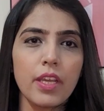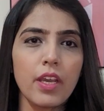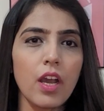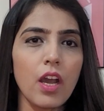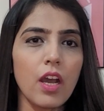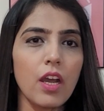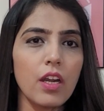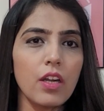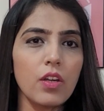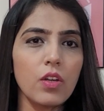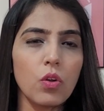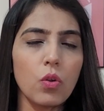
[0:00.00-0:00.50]
they
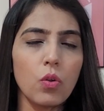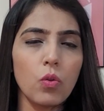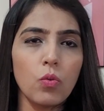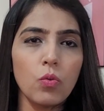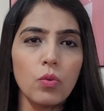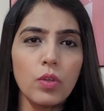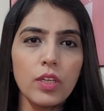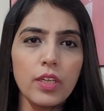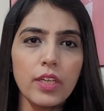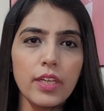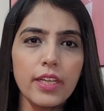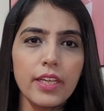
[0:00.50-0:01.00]
are
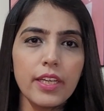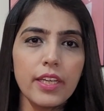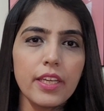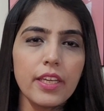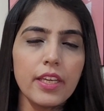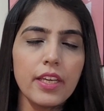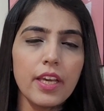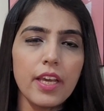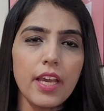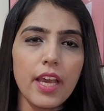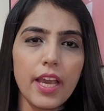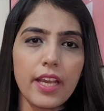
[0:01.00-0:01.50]

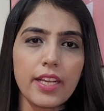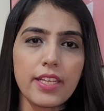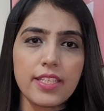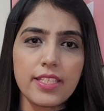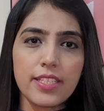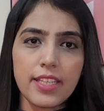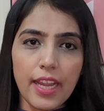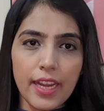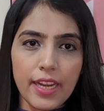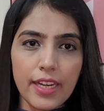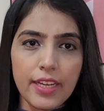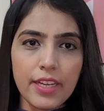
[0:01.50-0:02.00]
overly
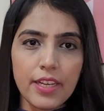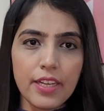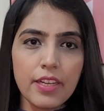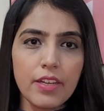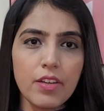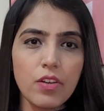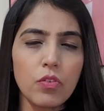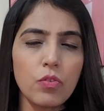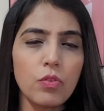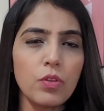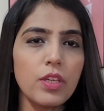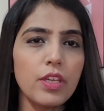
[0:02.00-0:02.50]

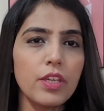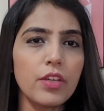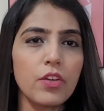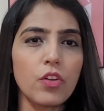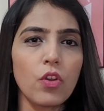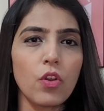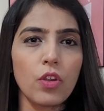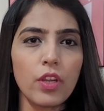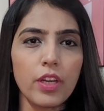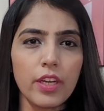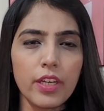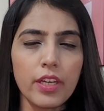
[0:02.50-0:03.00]
excited, overly
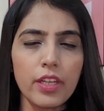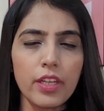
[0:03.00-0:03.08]
talkative,